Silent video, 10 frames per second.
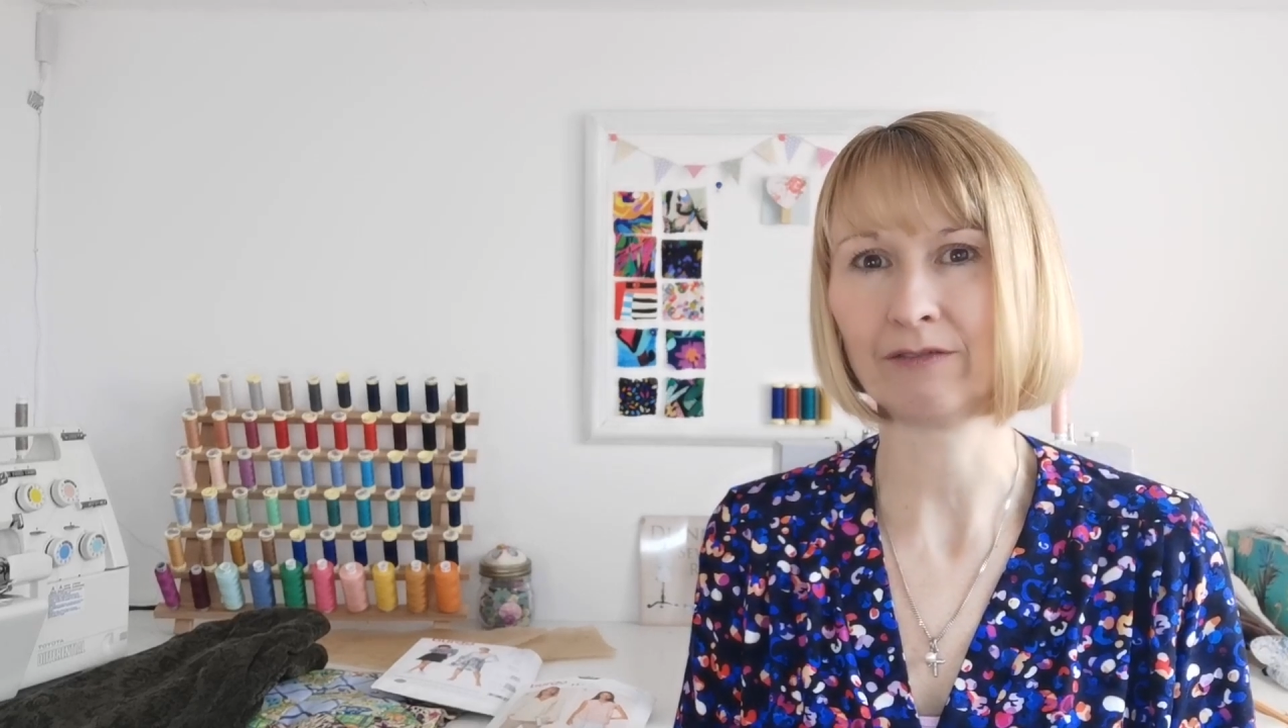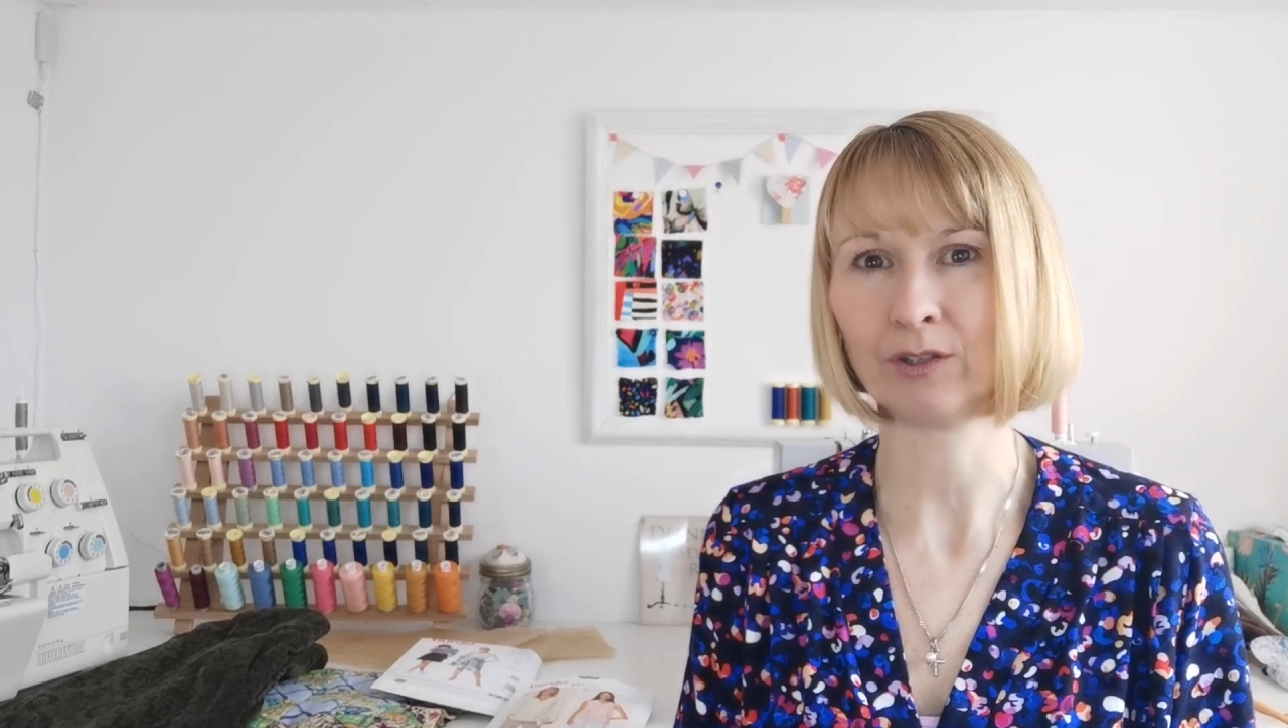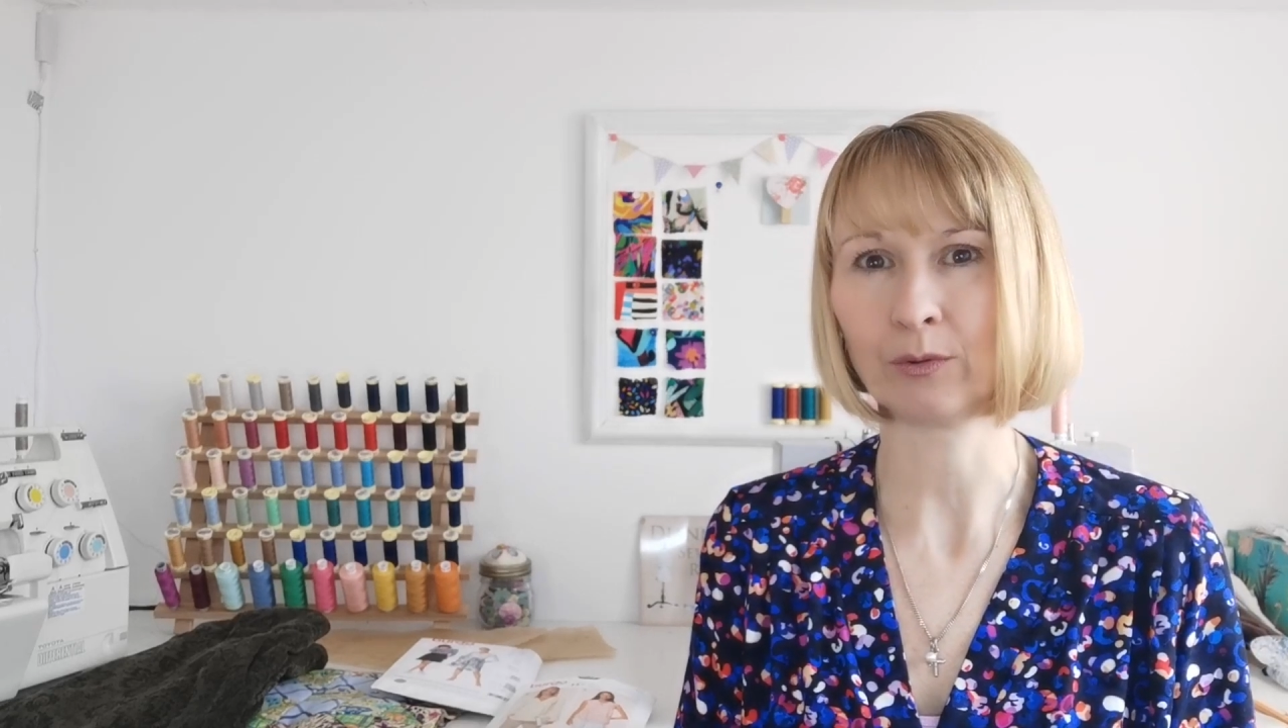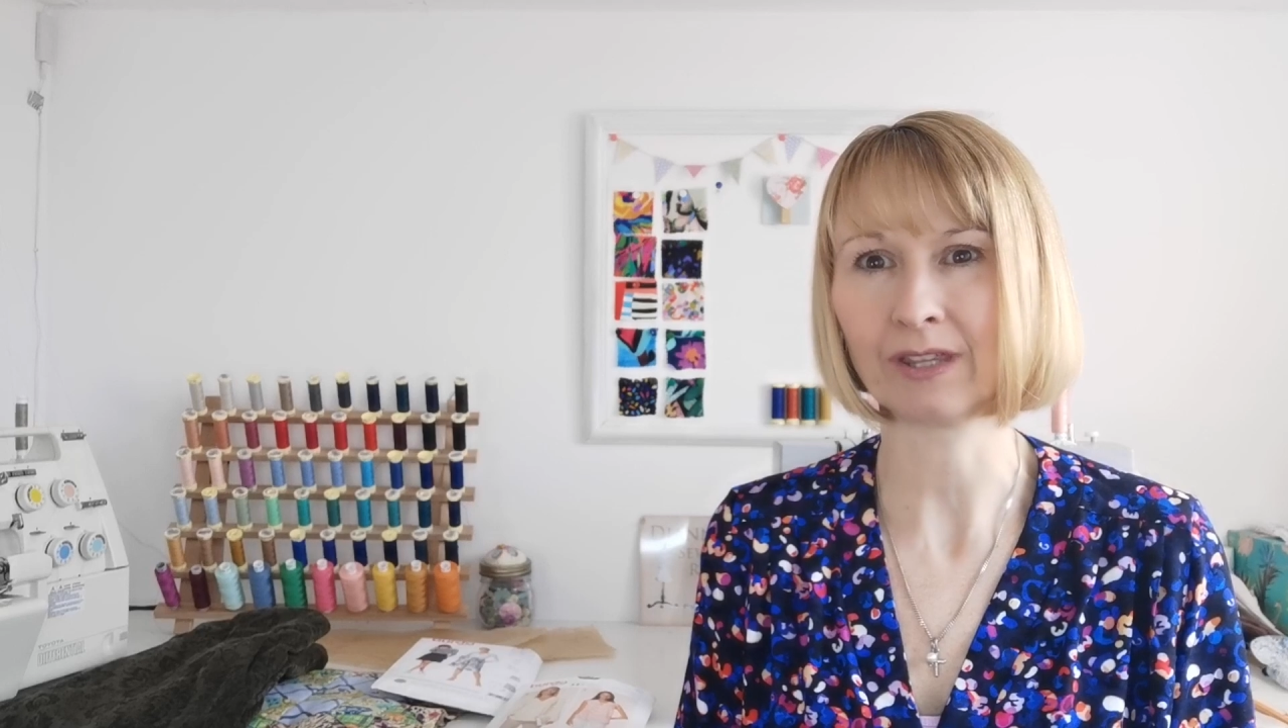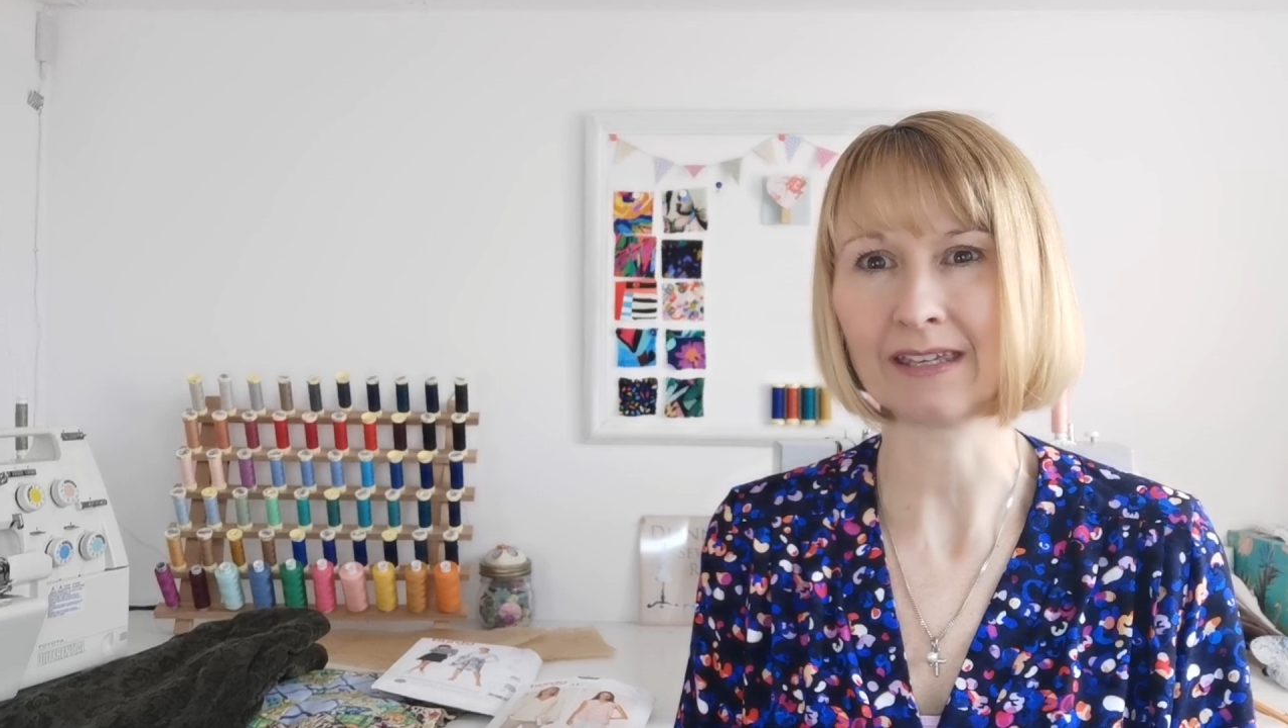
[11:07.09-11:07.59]

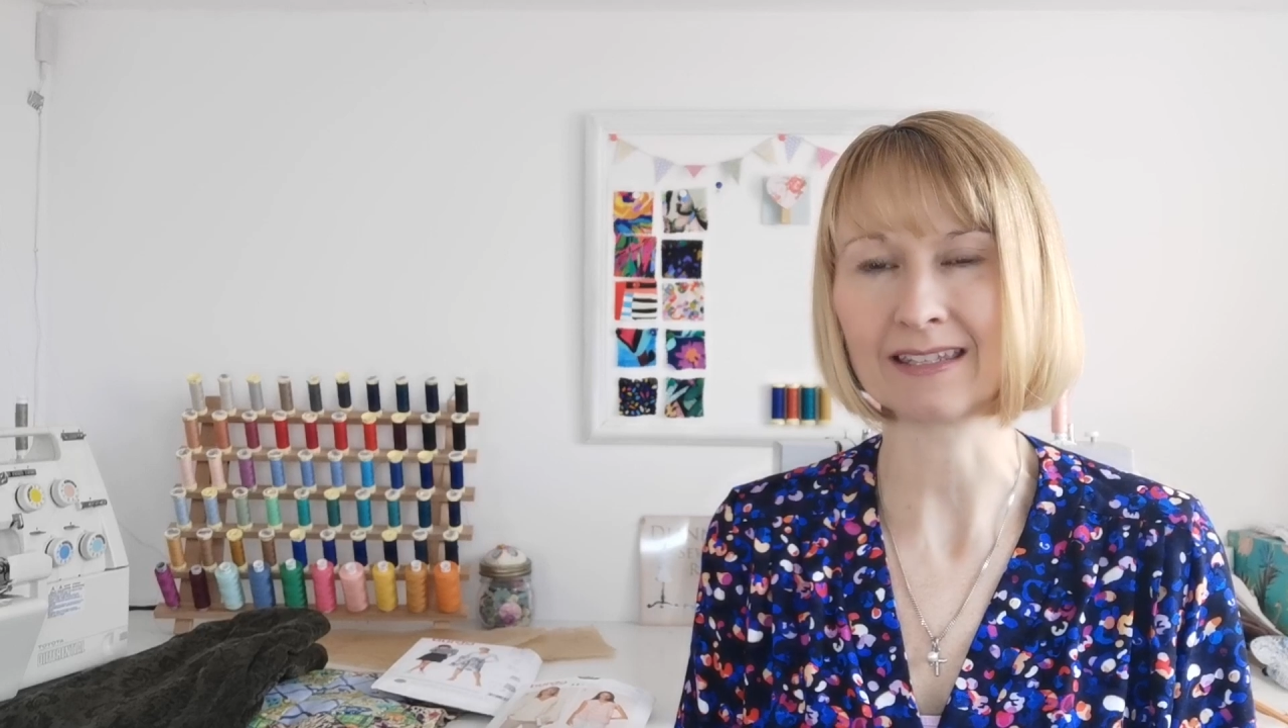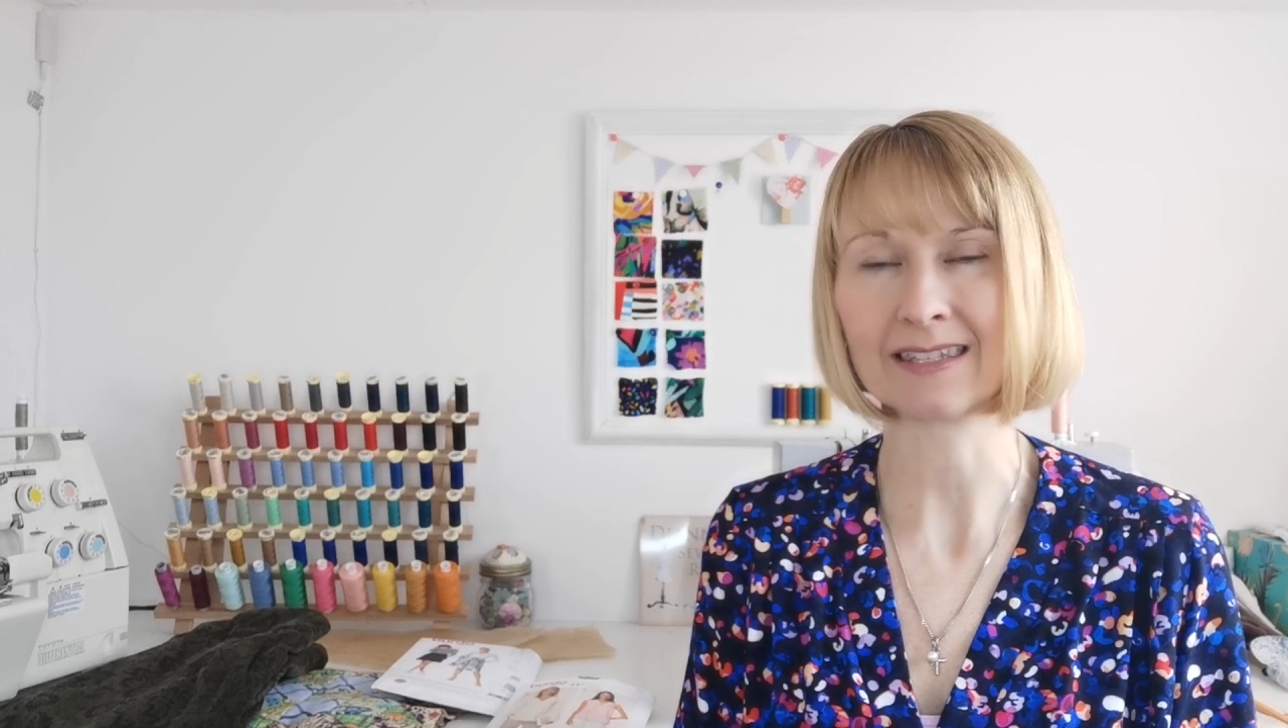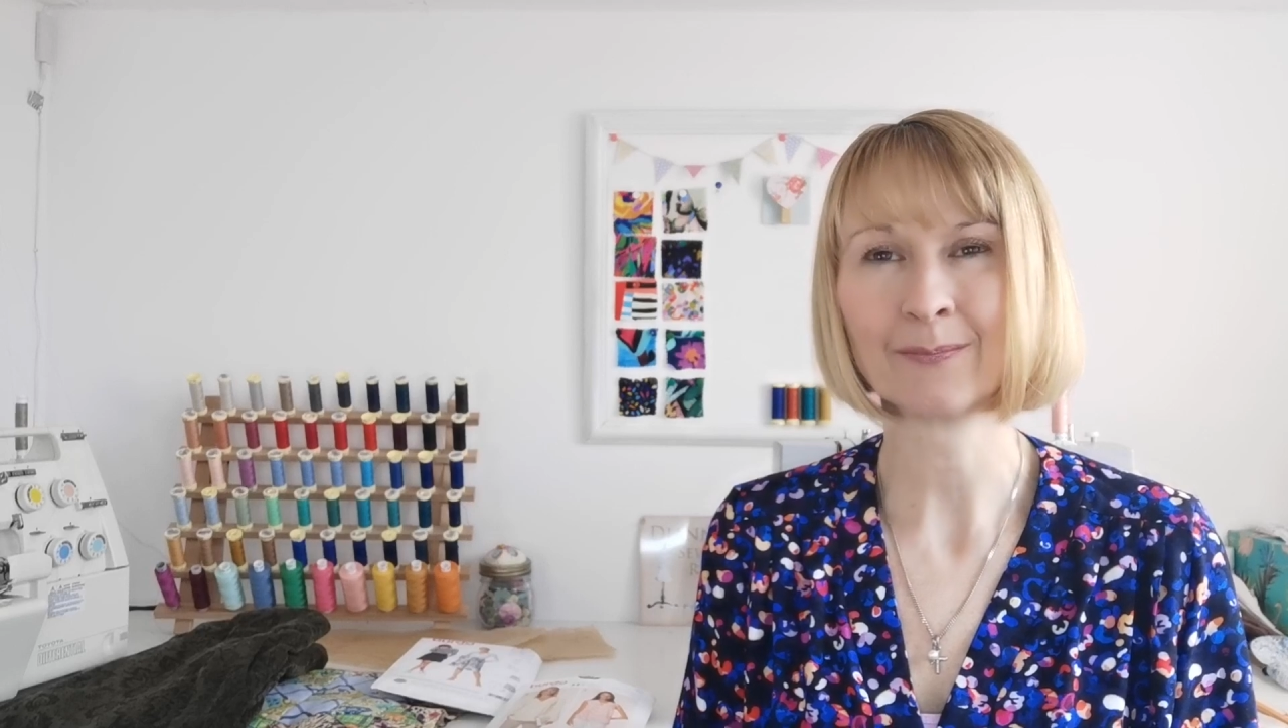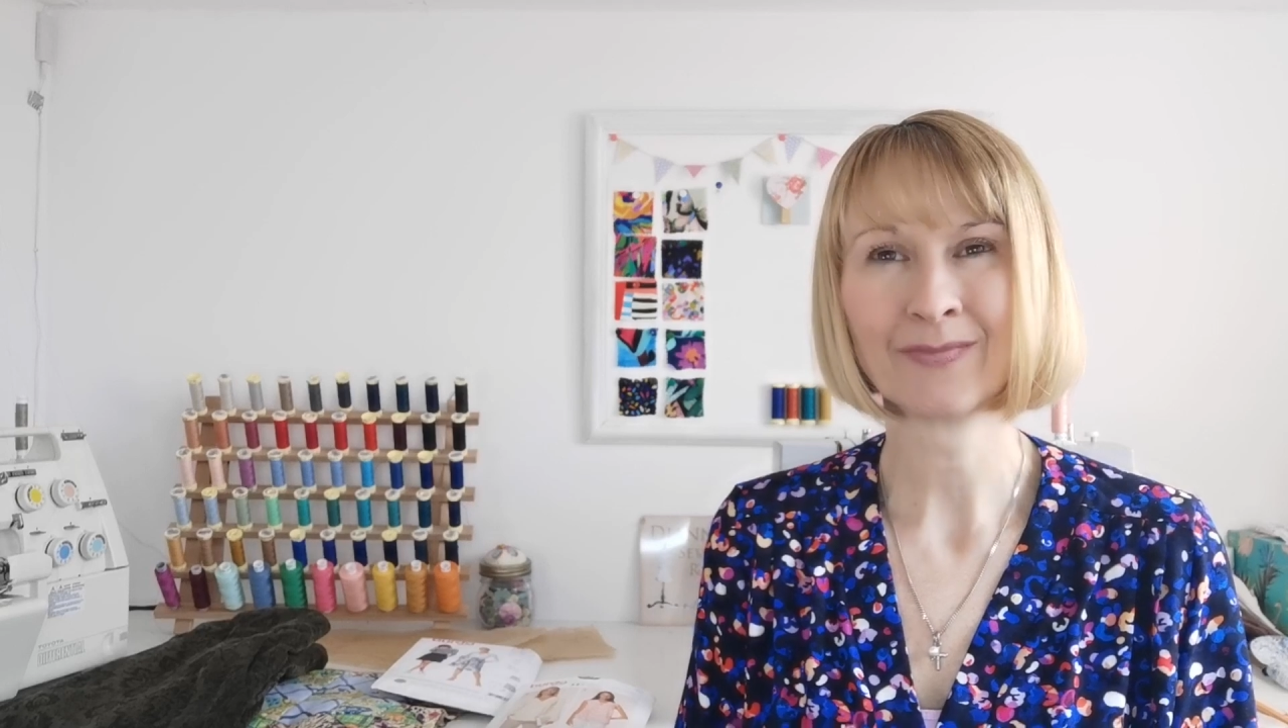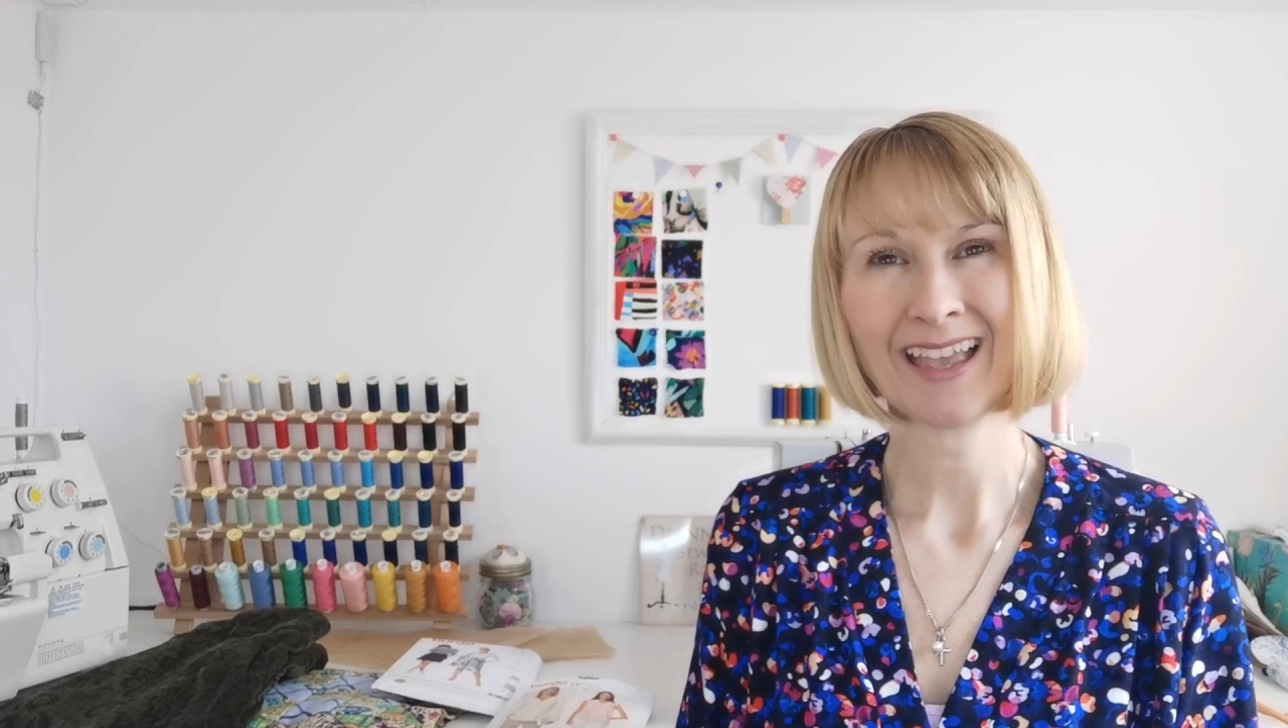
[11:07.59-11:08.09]
few things.